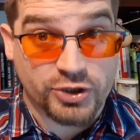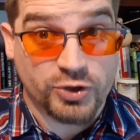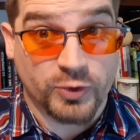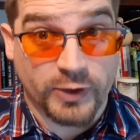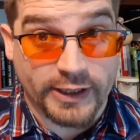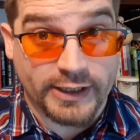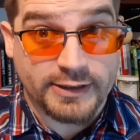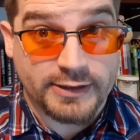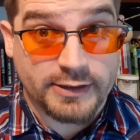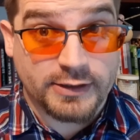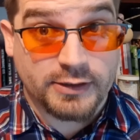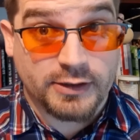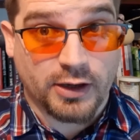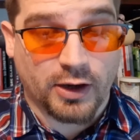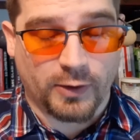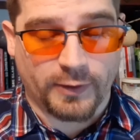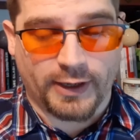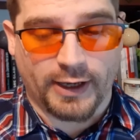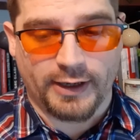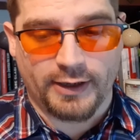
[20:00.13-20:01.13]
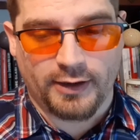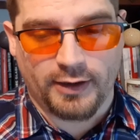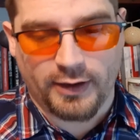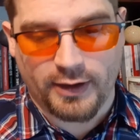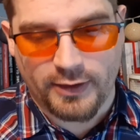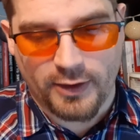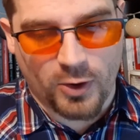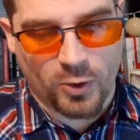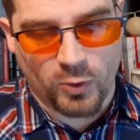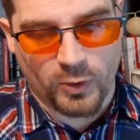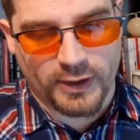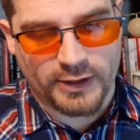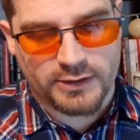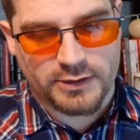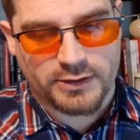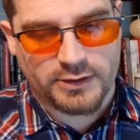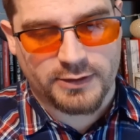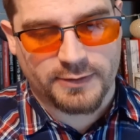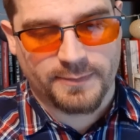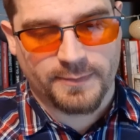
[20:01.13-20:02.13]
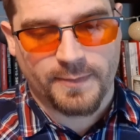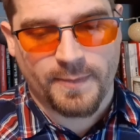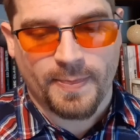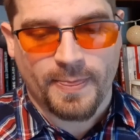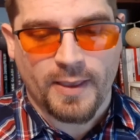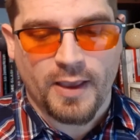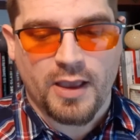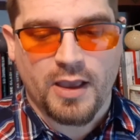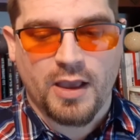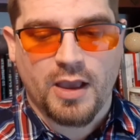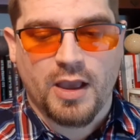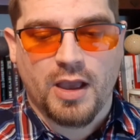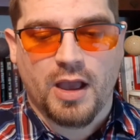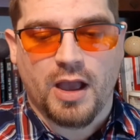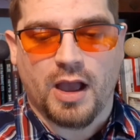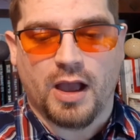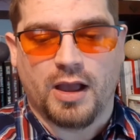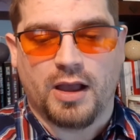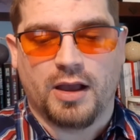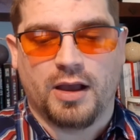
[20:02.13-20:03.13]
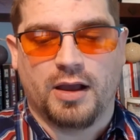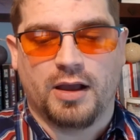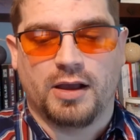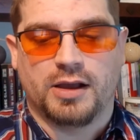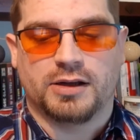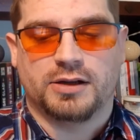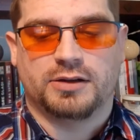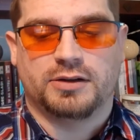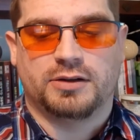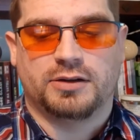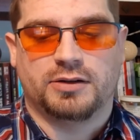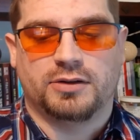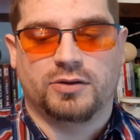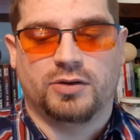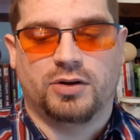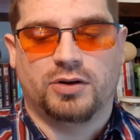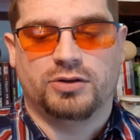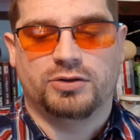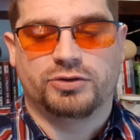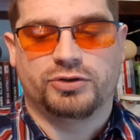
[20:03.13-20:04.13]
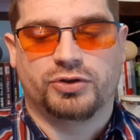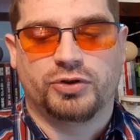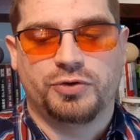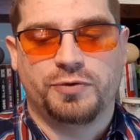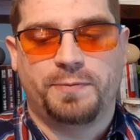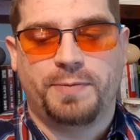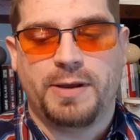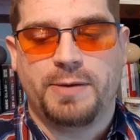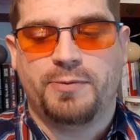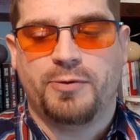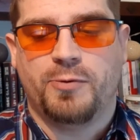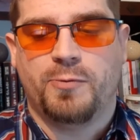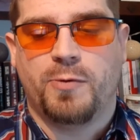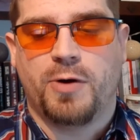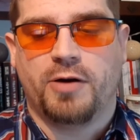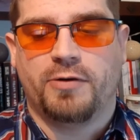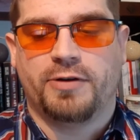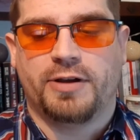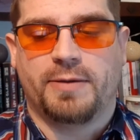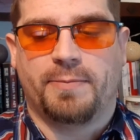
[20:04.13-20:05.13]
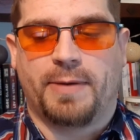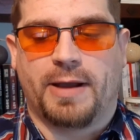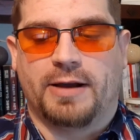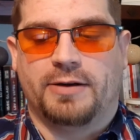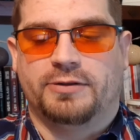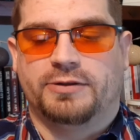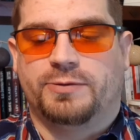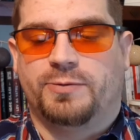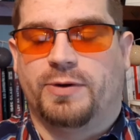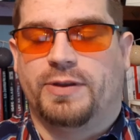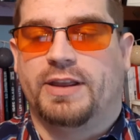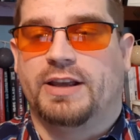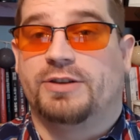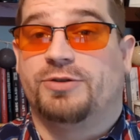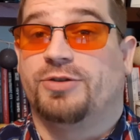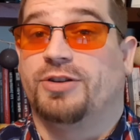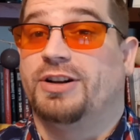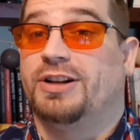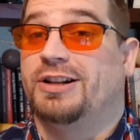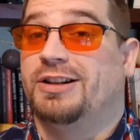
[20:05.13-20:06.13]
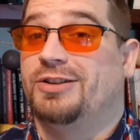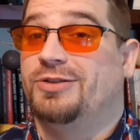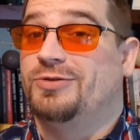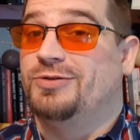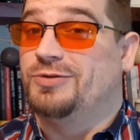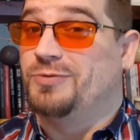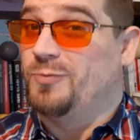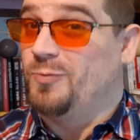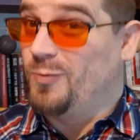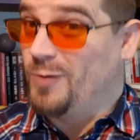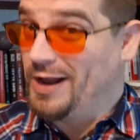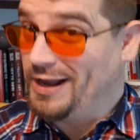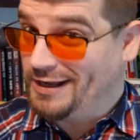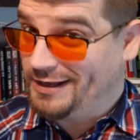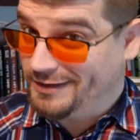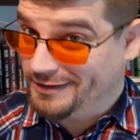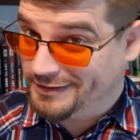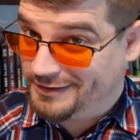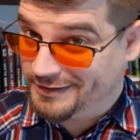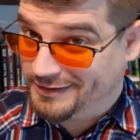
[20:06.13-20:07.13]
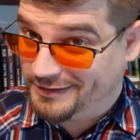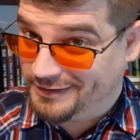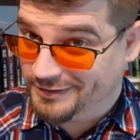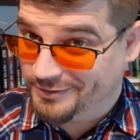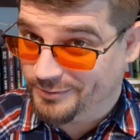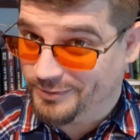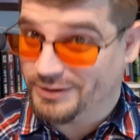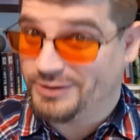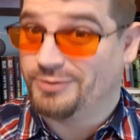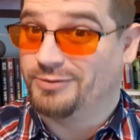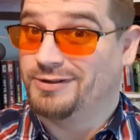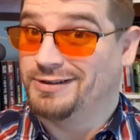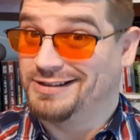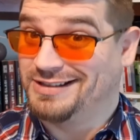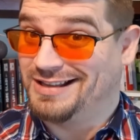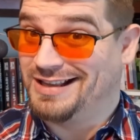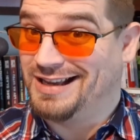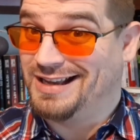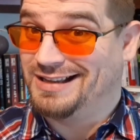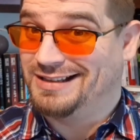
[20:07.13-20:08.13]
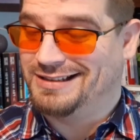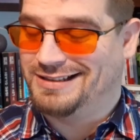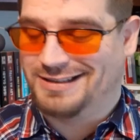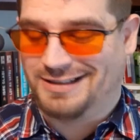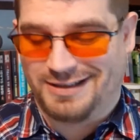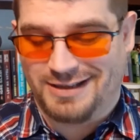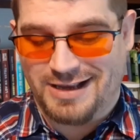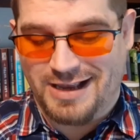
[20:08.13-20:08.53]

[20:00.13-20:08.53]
unit, okay, in the whole list. Do people worry about when they're trying to lose weight? Which one's that?